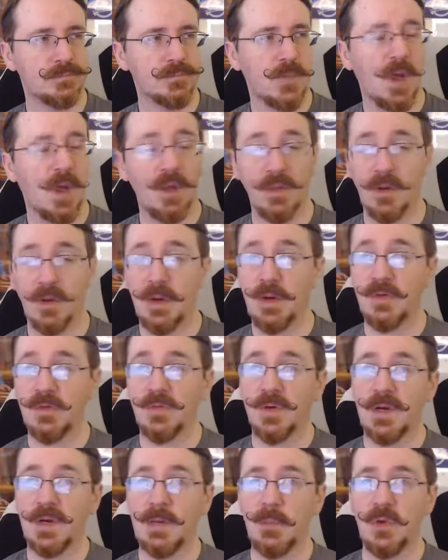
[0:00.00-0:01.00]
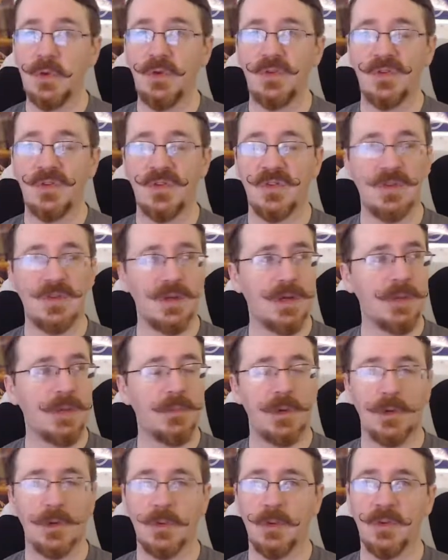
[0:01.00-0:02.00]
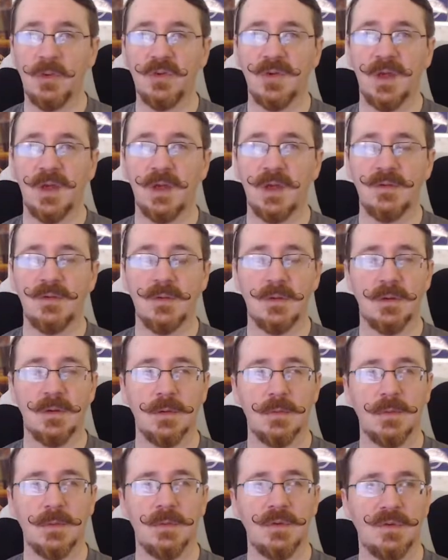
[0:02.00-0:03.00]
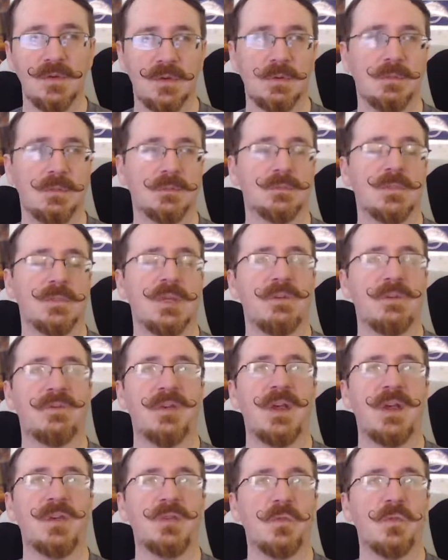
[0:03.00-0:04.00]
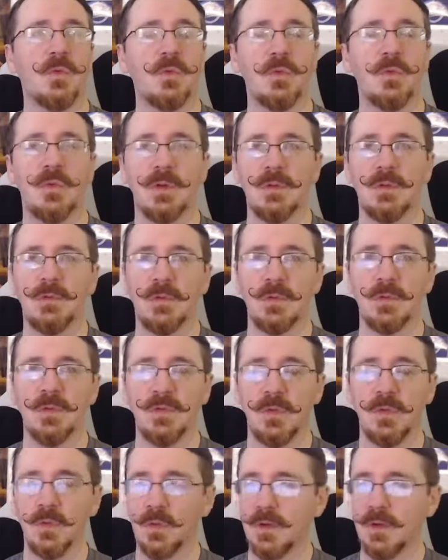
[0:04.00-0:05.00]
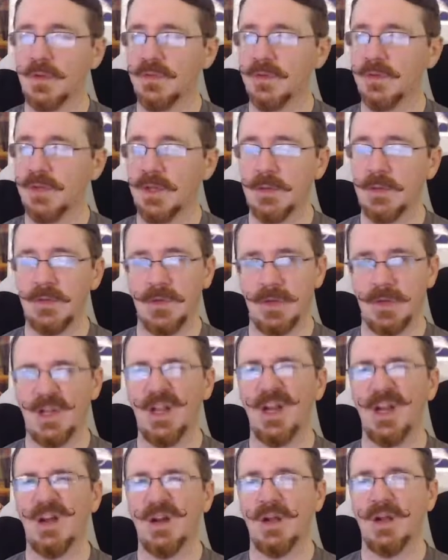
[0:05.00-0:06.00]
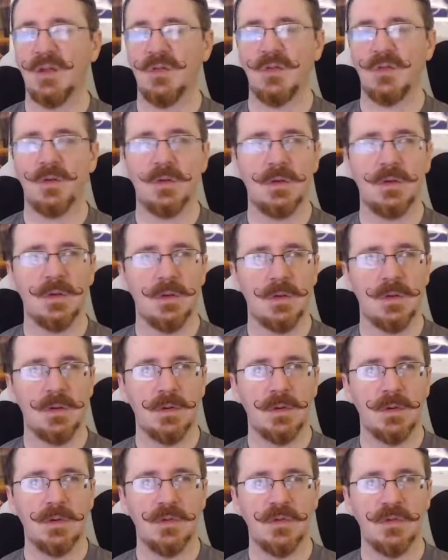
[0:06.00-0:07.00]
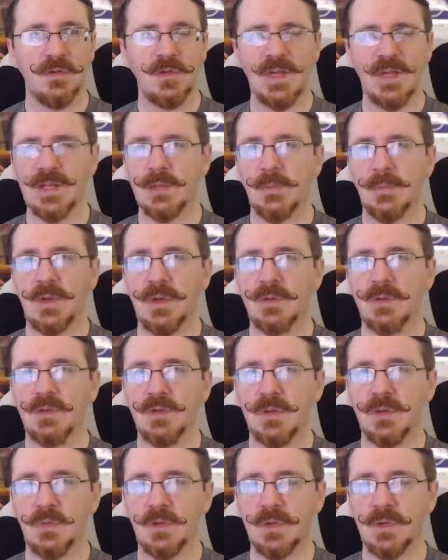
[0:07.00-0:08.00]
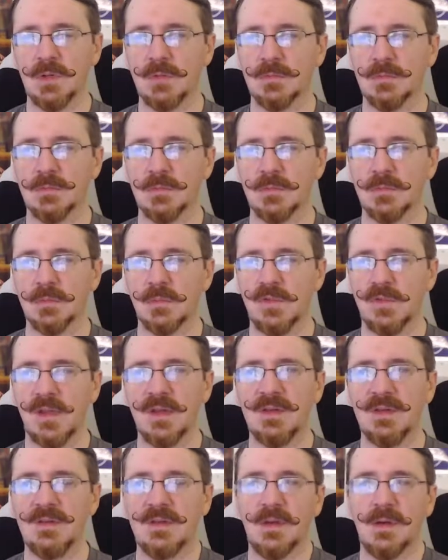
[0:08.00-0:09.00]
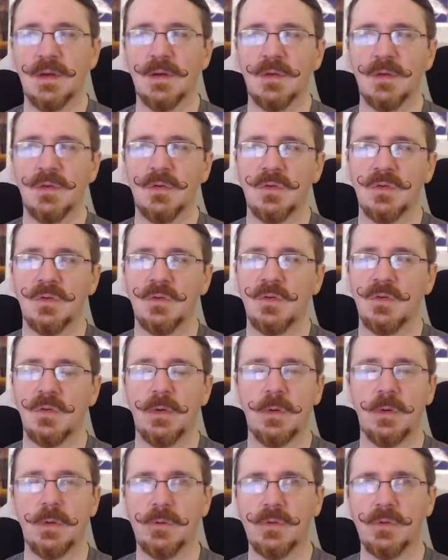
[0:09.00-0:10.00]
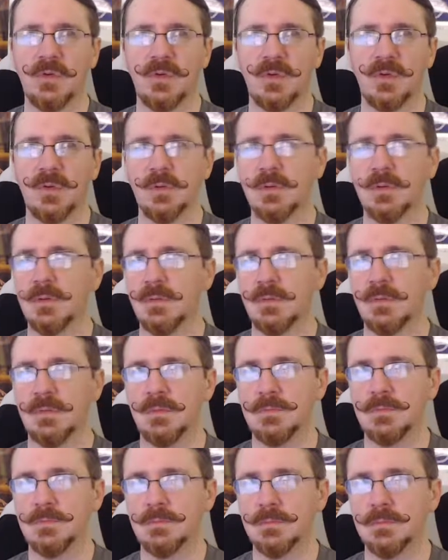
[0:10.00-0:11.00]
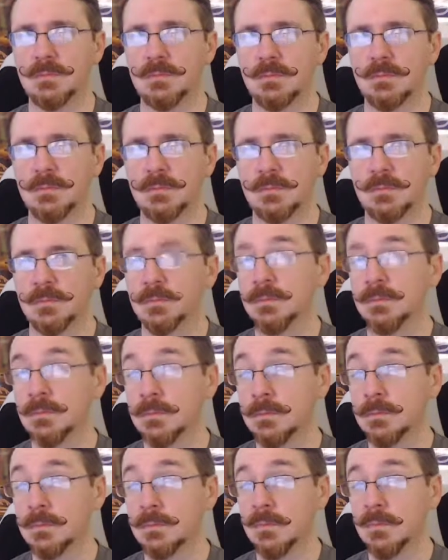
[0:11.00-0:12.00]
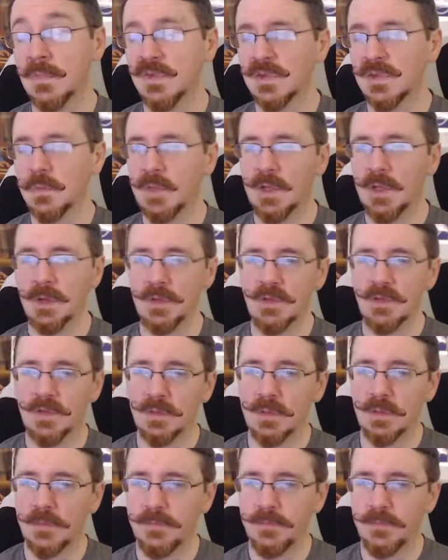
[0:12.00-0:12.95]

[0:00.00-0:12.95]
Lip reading: Although I was very amused to see Hot Butter Rolls got, what was it? Like fast food delivered to his door yesterday. That was hilarious. Was it Jack in the Box or something? Tiny tacos and churros and something else.